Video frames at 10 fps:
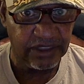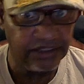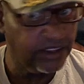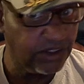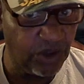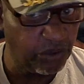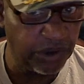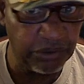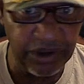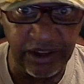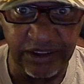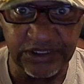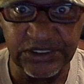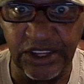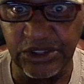and didn't know what it was
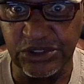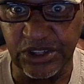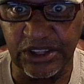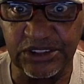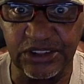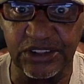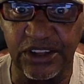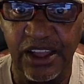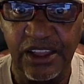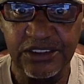until you took it to the